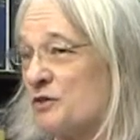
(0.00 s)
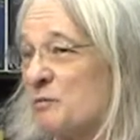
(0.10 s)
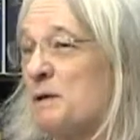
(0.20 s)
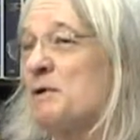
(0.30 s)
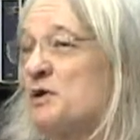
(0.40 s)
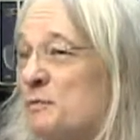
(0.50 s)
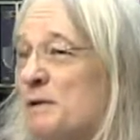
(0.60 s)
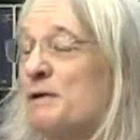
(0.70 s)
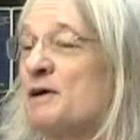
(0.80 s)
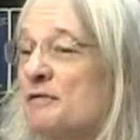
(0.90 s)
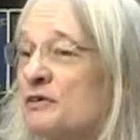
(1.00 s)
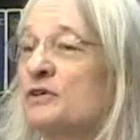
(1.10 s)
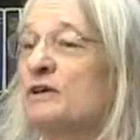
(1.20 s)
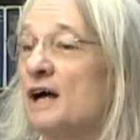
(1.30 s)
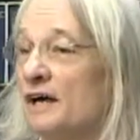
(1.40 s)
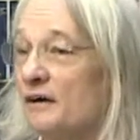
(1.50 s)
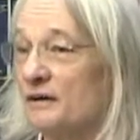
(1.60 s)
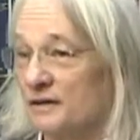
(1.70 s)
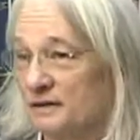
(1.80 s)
so maybe I should make my offer a little higher.